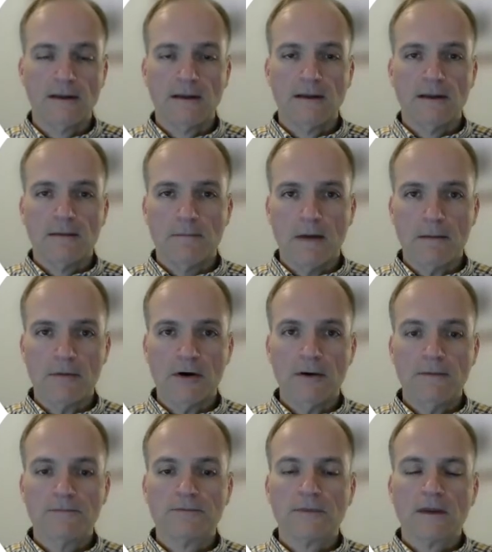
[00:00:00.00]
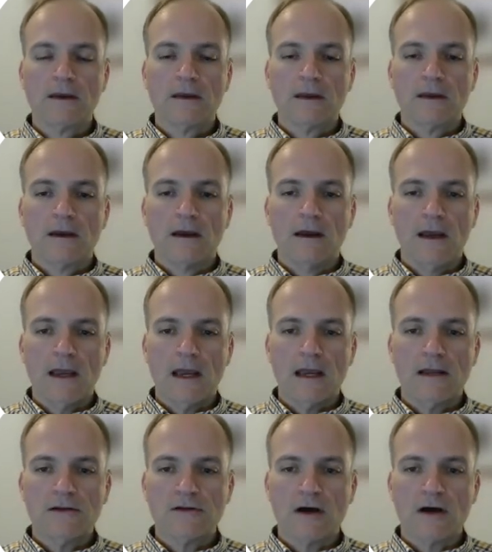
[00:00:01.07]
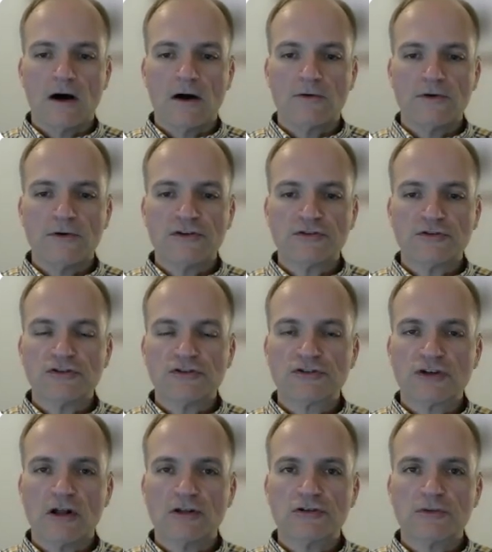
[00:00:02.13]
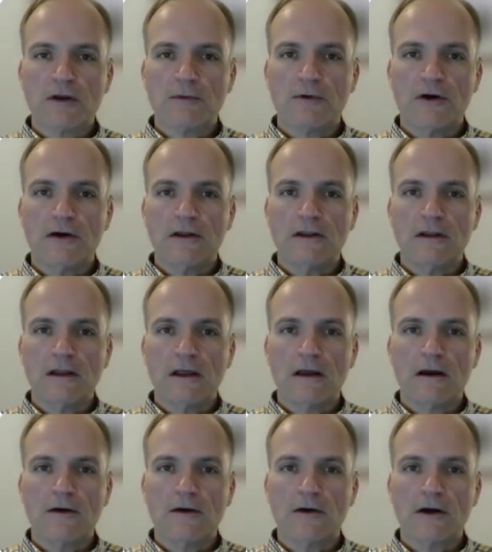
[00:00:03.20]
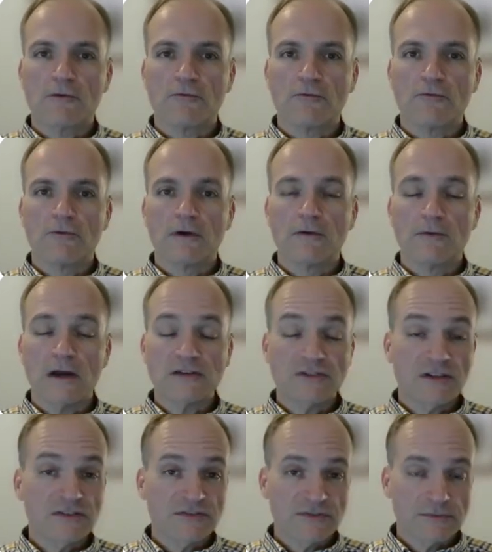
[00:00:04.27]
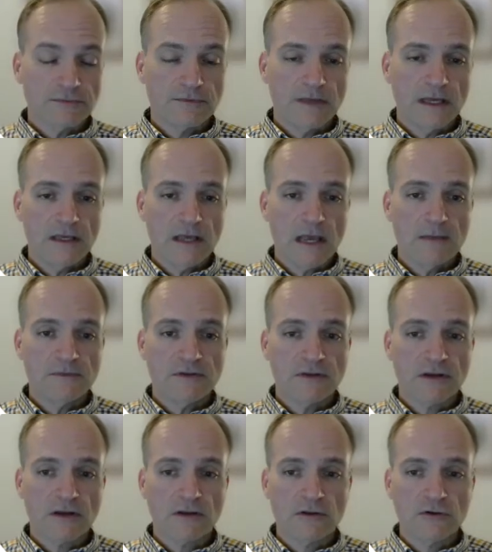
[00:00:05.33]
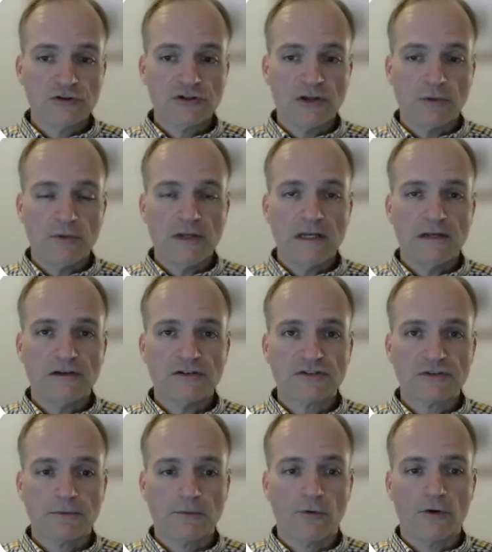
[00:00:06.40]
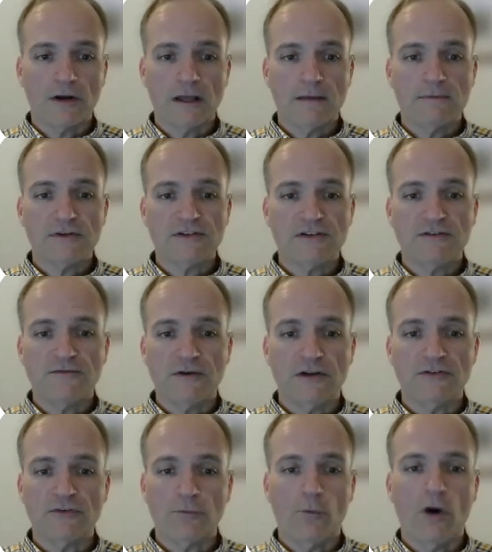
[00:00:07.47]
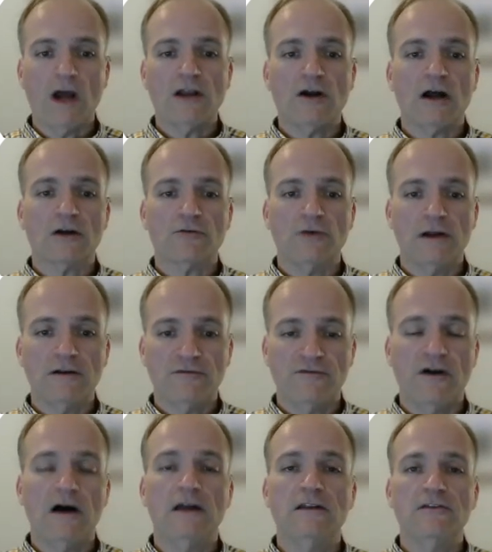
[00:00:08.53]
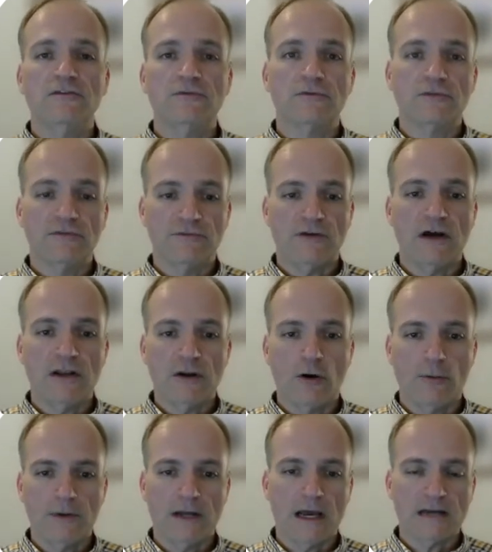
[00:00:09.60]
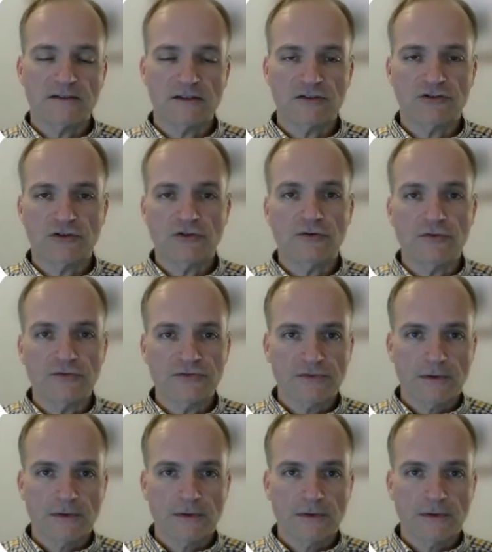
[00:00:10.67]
member, and our research and scholarship librarian, Eric Resniss. They came to the conclusion that we needed to support APC funds, and why not create a fund to fund open access journals?